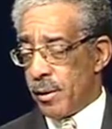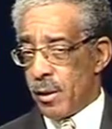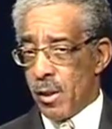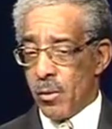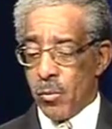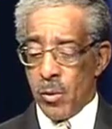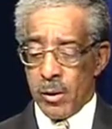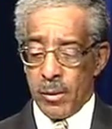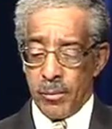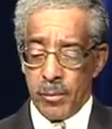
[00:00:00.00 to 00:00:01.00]
One
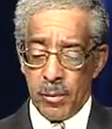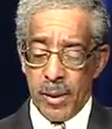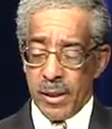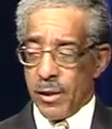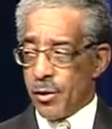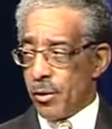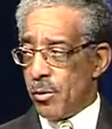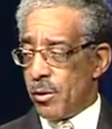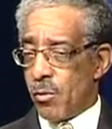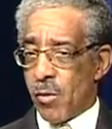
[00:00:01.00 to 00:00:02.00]
of the best
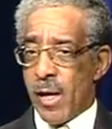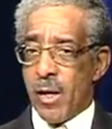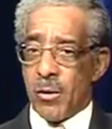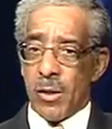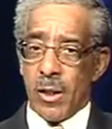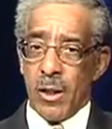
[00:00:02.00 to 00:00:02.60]
institutions around